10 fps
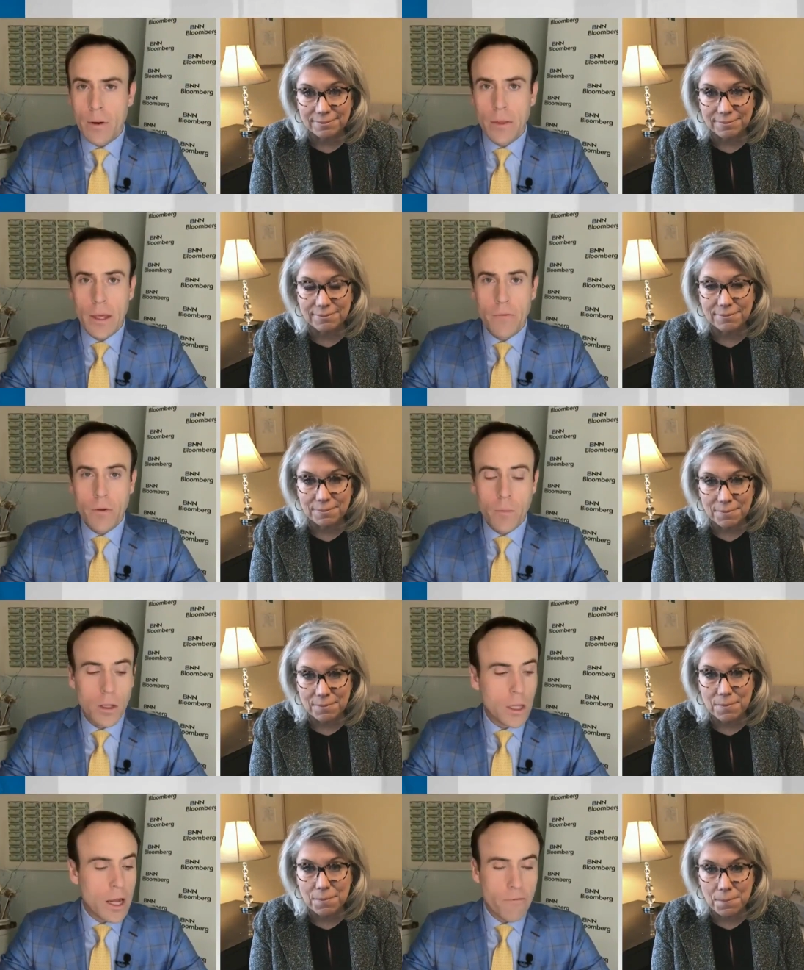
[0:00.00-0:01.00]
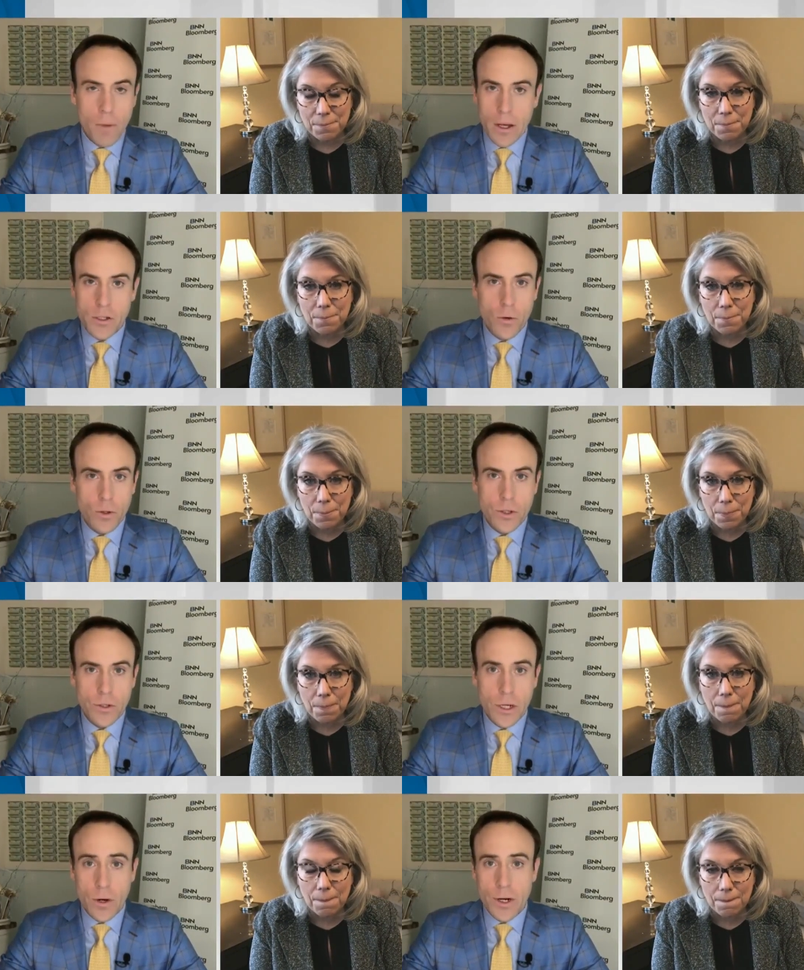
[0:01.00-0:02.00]
Speaker 1: hearing that from a lot of my
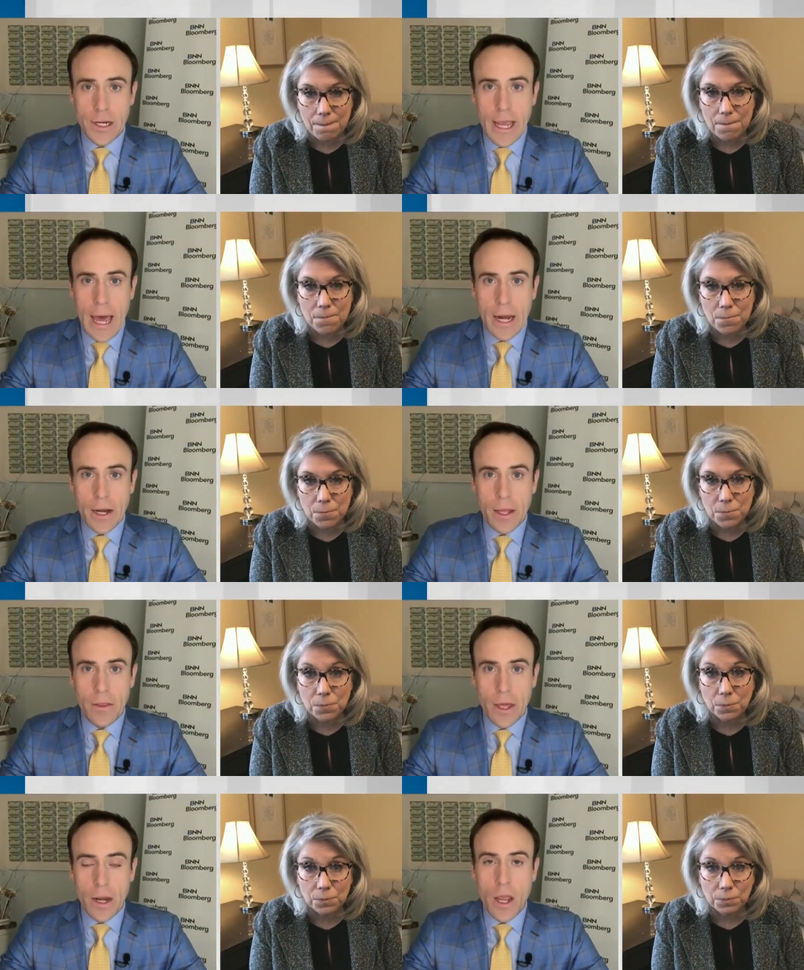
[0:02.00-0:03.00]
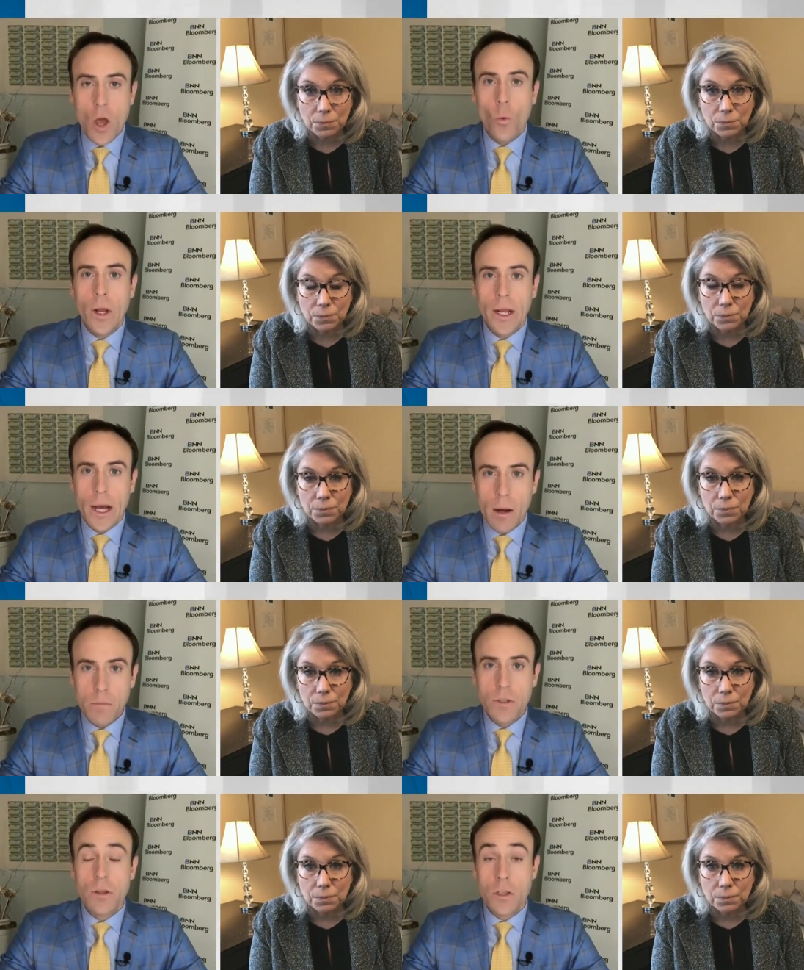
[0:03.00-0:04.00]
sources here in Canada that when it
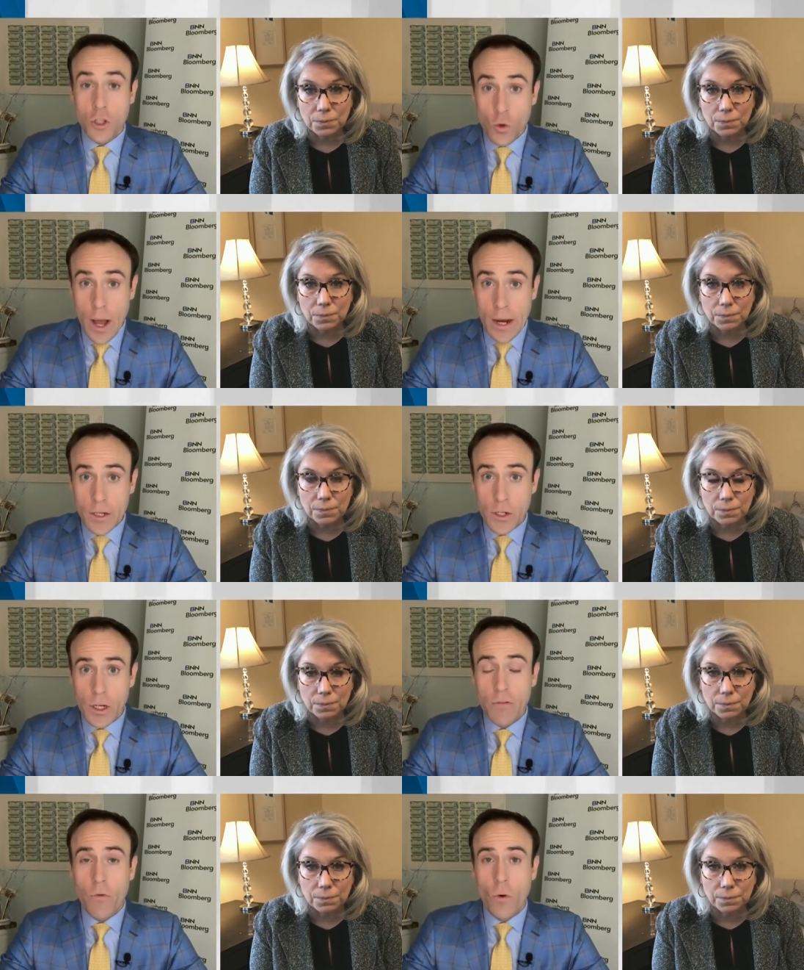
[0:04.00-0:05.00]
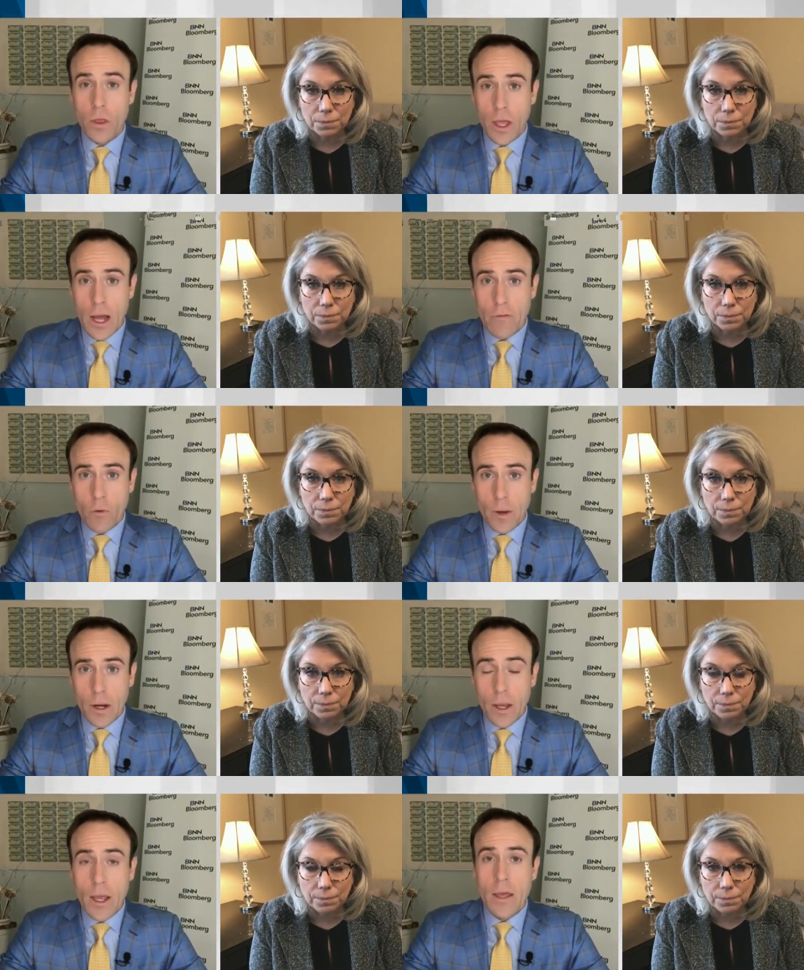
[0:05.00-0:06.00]
comes to the strategy for the
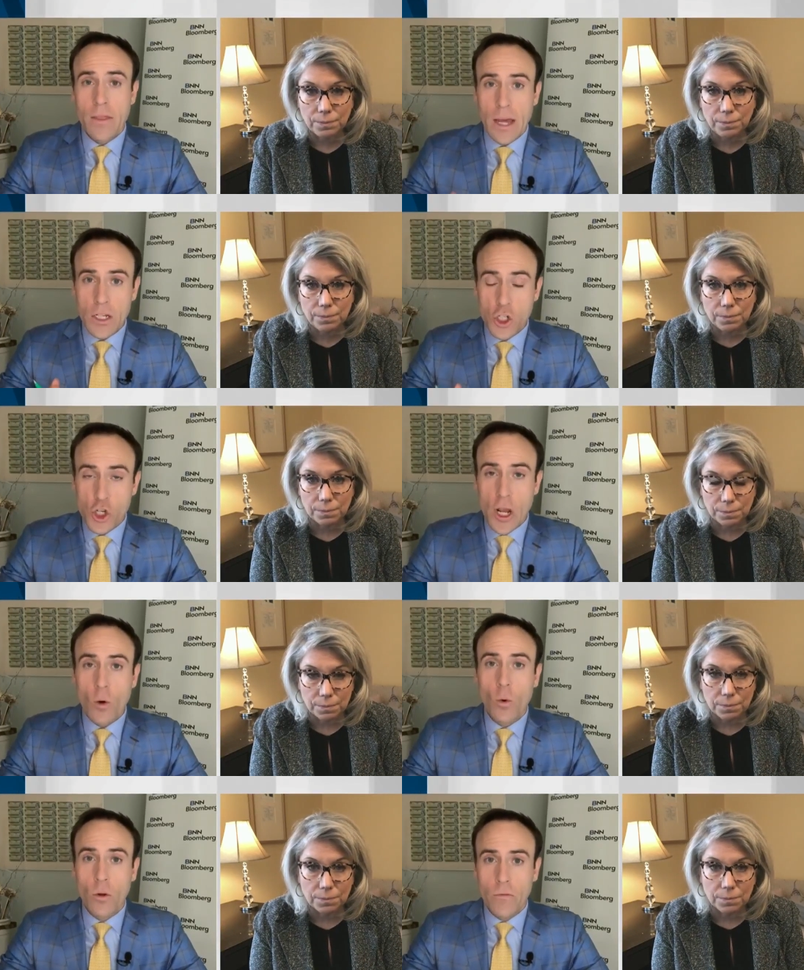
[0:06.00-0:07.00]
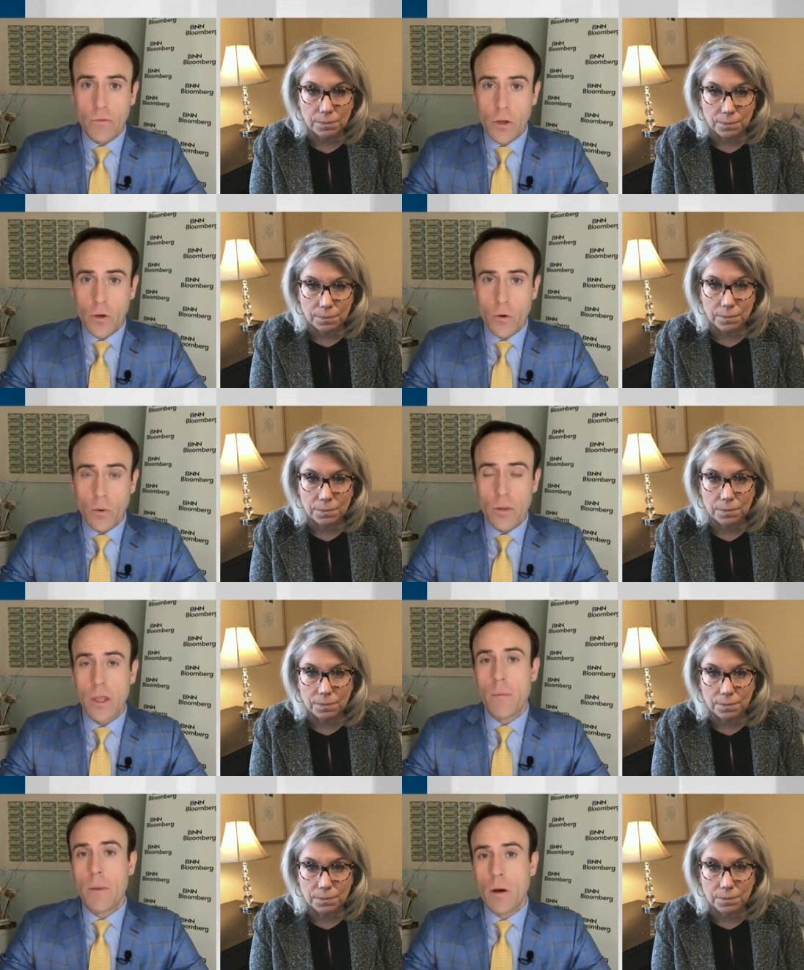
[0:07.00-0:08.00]
government, that general view
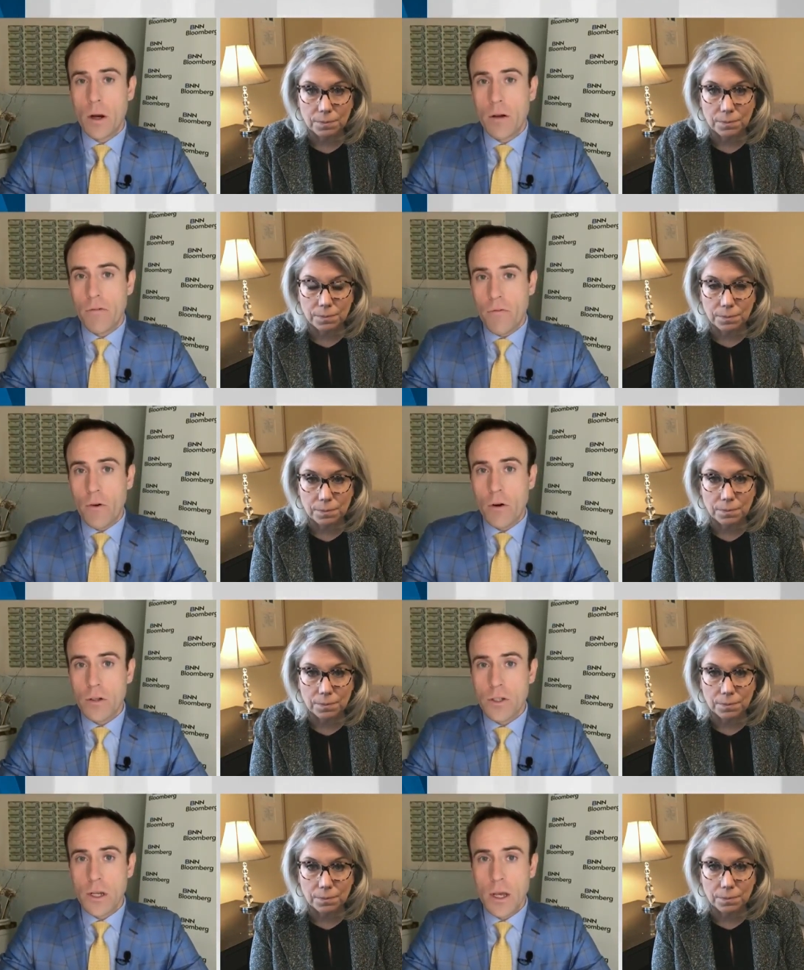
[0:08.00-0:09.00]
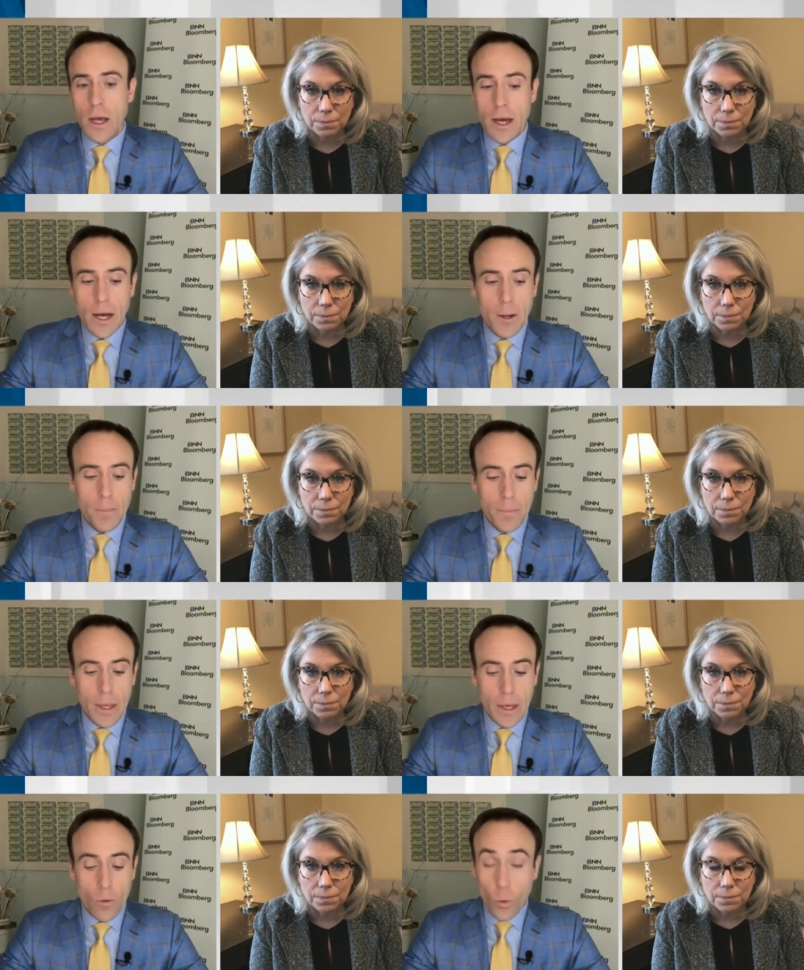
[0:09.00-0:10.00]
that America first
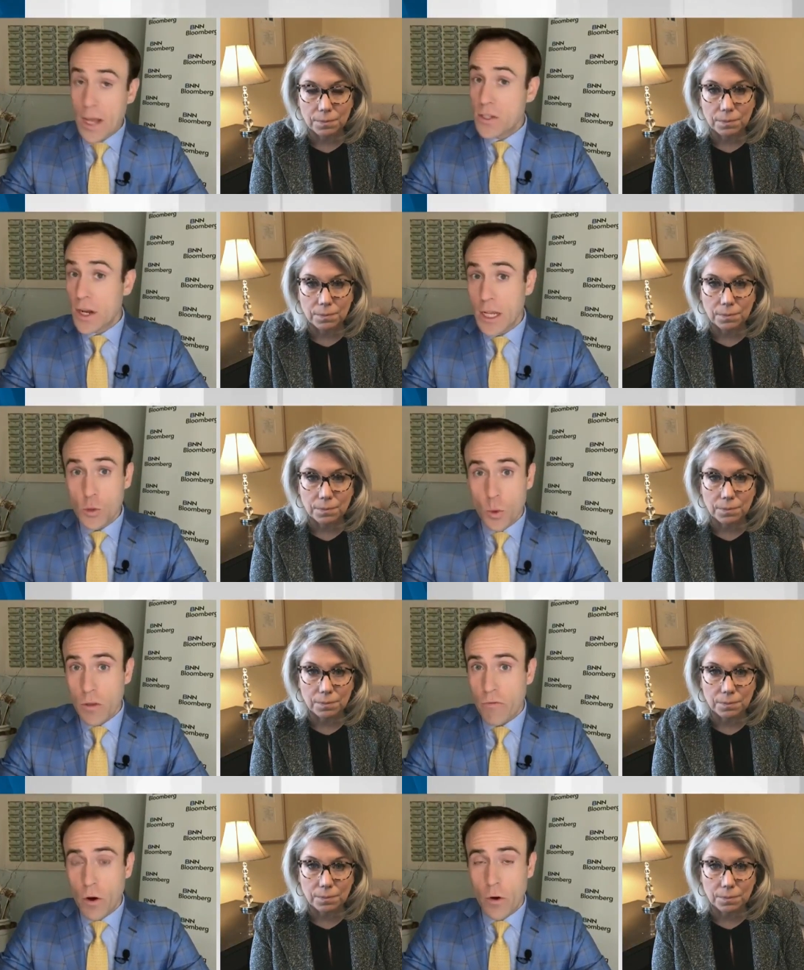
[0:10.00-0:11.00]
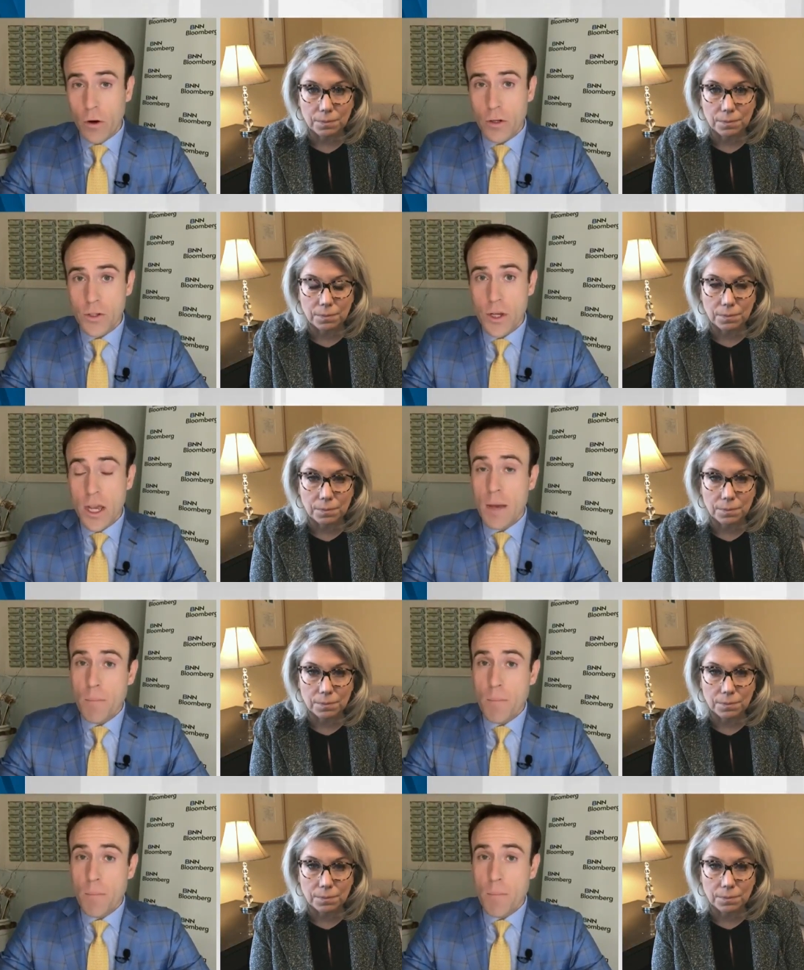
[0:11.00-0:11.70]
um, resonates with voters